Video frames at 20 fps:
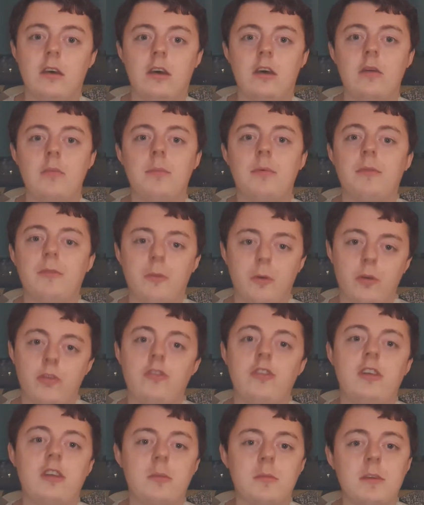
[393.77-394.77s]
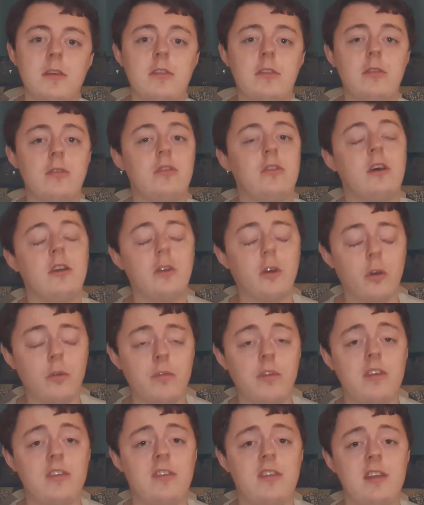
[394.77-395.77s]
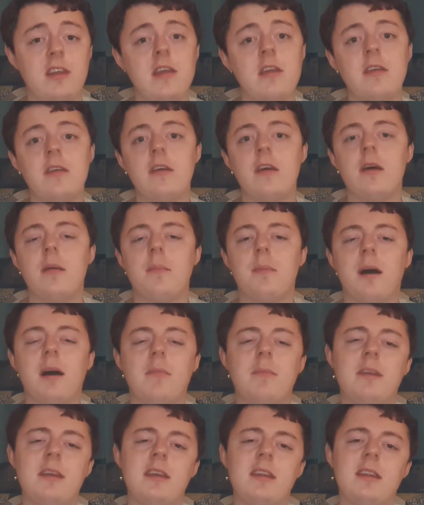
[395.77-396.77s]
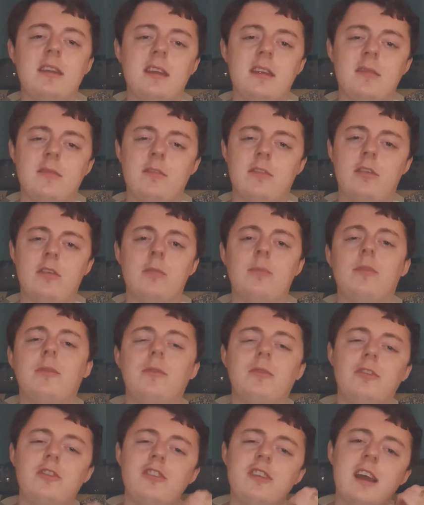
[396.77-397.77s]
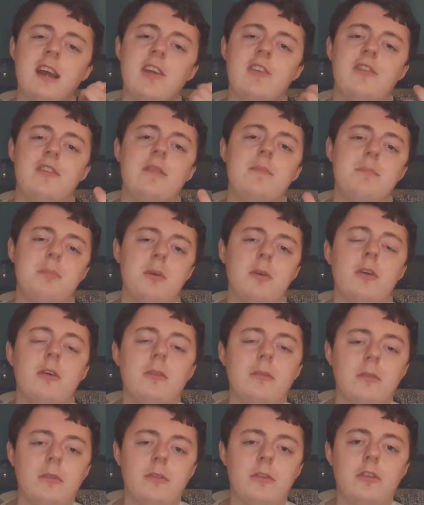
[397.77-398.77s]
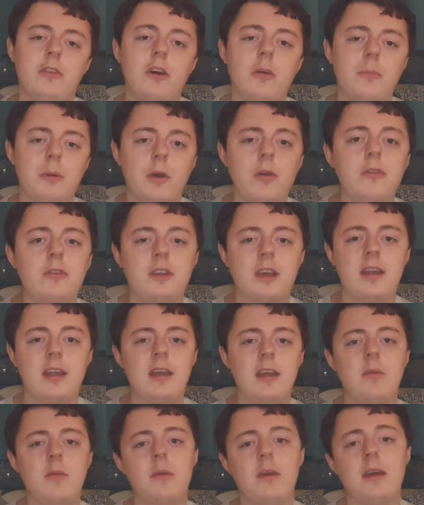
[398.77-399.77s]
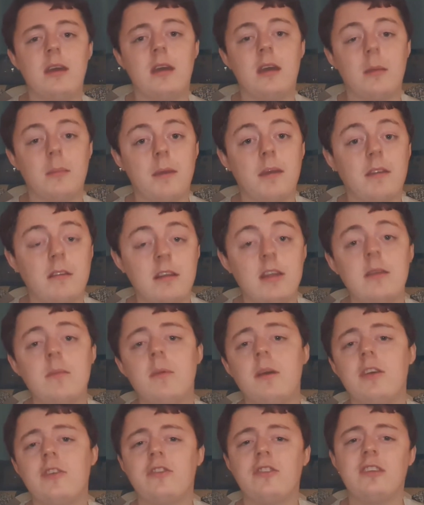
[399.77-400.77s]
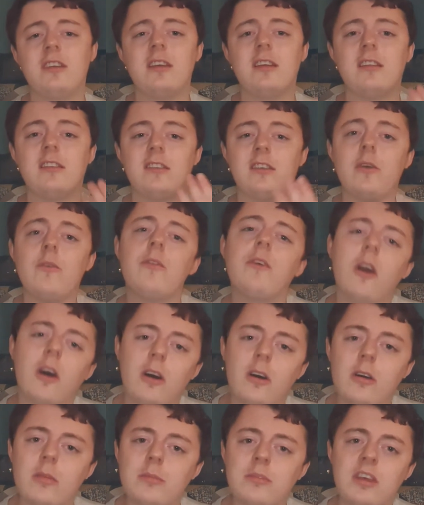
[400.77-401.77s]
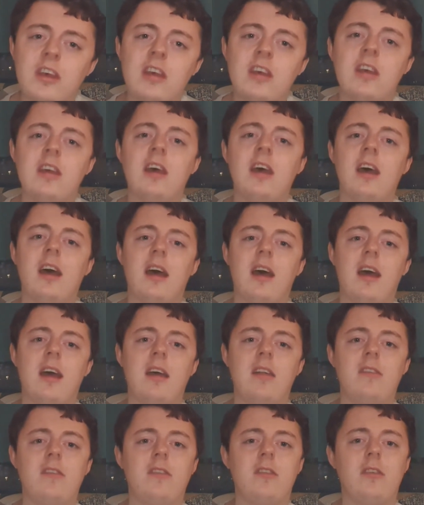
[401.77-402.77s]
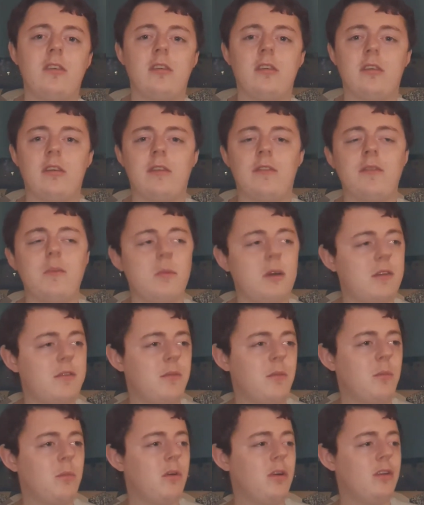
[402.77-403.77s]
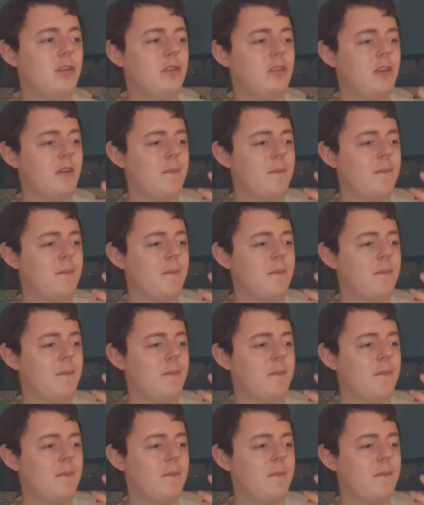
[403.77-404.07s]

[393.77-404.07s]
before she committed suicide, obviously. But I mean, in terms of, she actually put certain posts out there where she had self-harmed, and I think one of them was